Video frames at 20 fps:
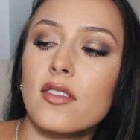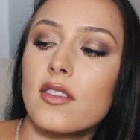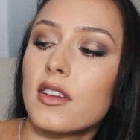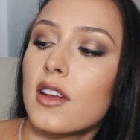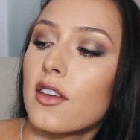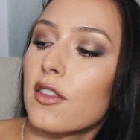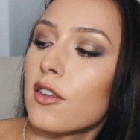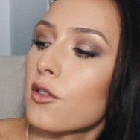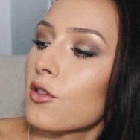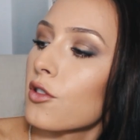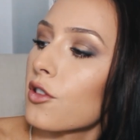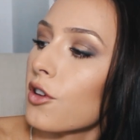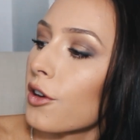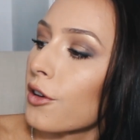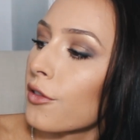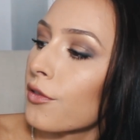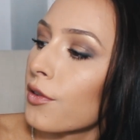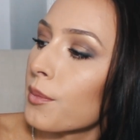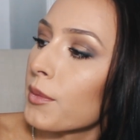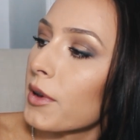is another
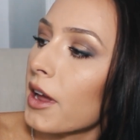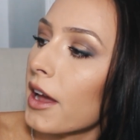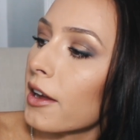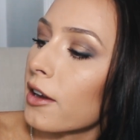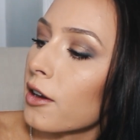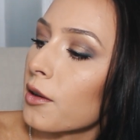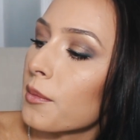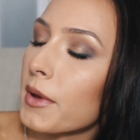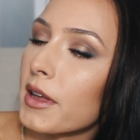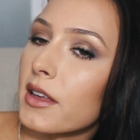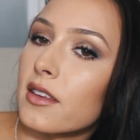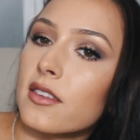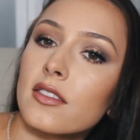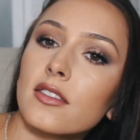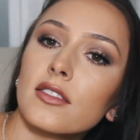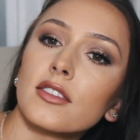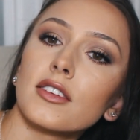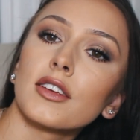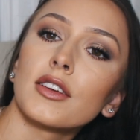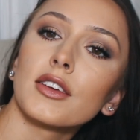shirt from Tiger
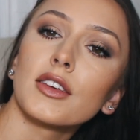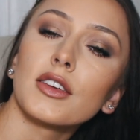Mist.